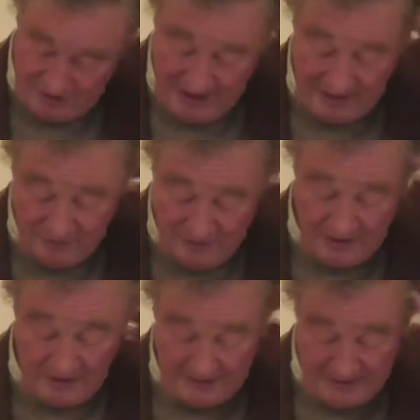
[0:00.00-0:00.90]
In
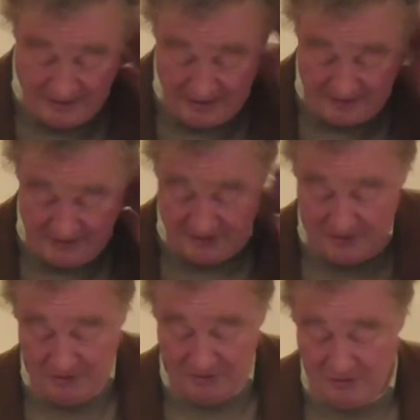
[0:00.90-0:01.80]
January
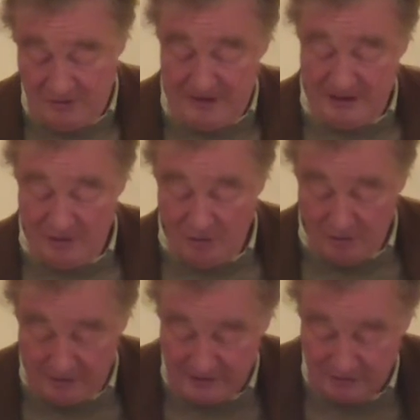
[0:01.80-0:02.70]
1992,
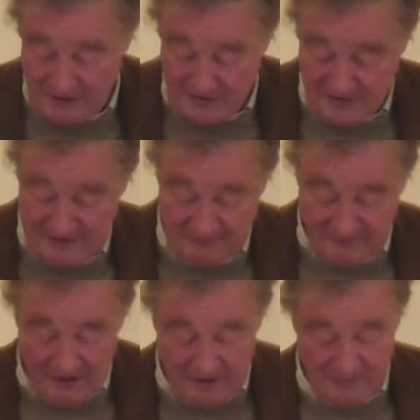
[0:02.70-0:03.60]
Laura, increasingly
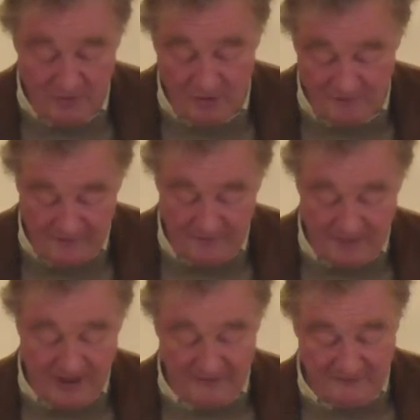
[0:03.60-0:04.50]
frail, moved from
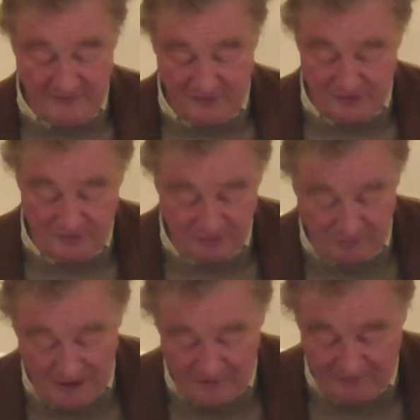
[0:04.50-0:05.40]
Bradford into a
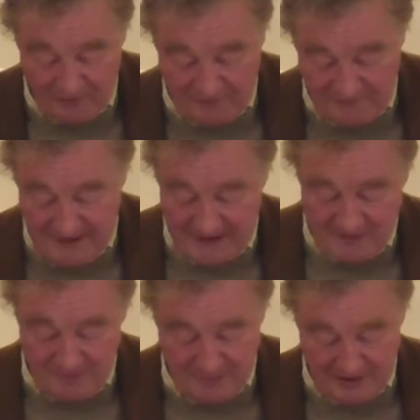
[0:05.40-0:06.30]
ground floor
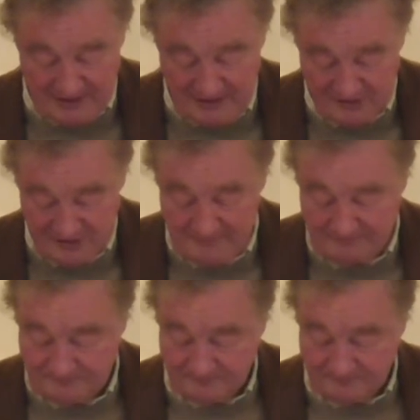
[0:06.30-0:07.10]
flat in Bridlington.